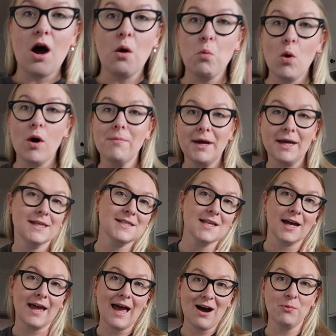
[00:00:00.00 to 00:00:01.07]
are what makes
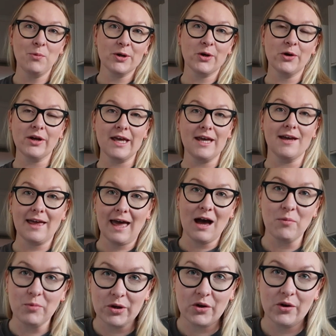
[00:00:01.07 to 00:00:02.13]
a cowboy cookie a
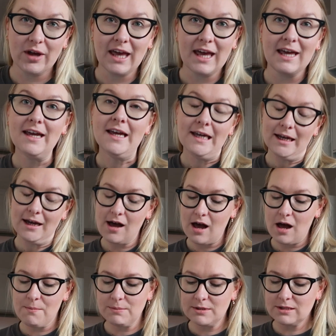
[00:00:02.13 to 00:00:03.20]
cowboy cookie.
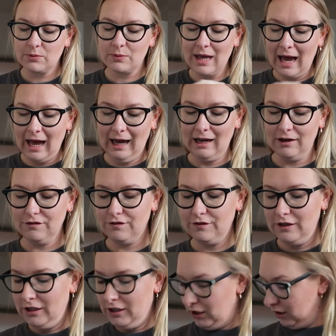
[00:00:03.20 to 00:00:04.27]
So we have
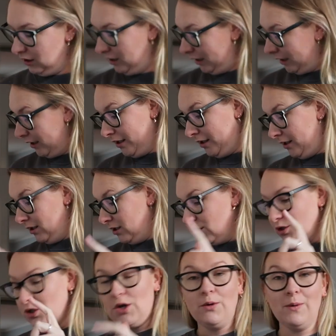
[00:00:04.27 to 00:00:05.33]

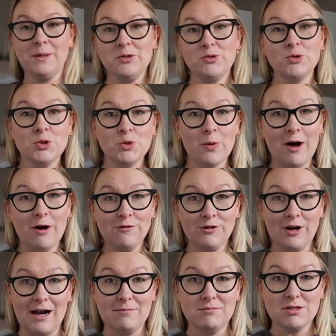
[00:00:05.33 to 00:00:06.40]
212
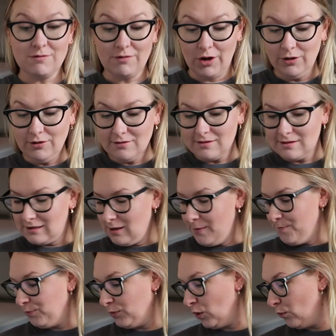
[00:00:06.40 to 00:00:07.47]
grams of oats.
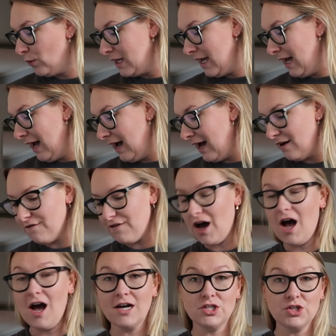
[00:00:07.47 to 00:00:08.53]
We have
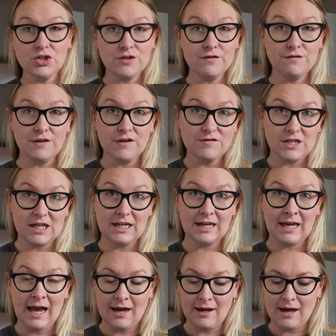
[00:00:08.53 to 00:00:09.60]

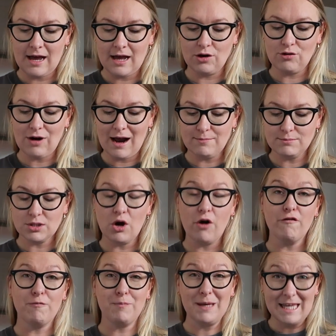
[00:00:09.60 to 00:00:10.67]
115 grams
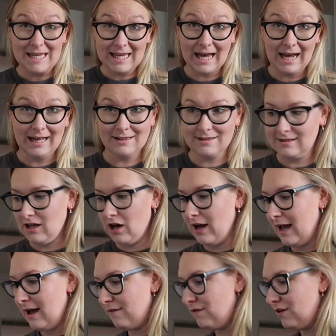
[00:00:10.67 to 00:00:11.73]
of pecans that
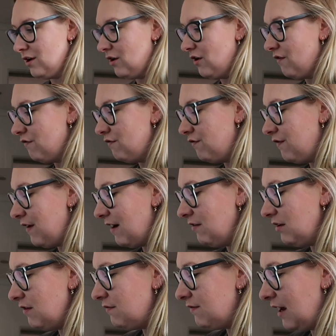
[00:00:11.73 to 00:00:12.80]
I have
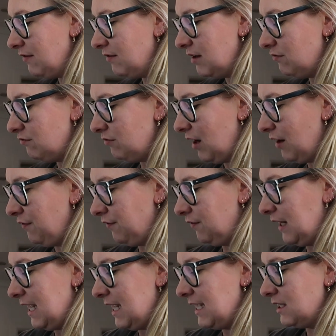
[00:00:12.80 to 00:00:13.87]
very, very
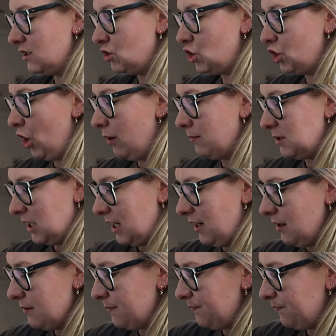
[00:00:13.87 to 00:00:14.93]
roughly chopped
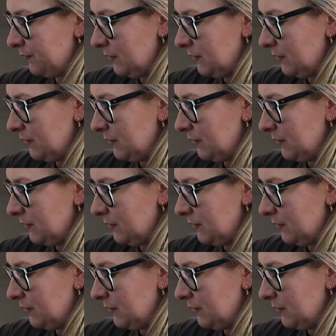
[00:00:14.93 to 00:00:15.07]
up.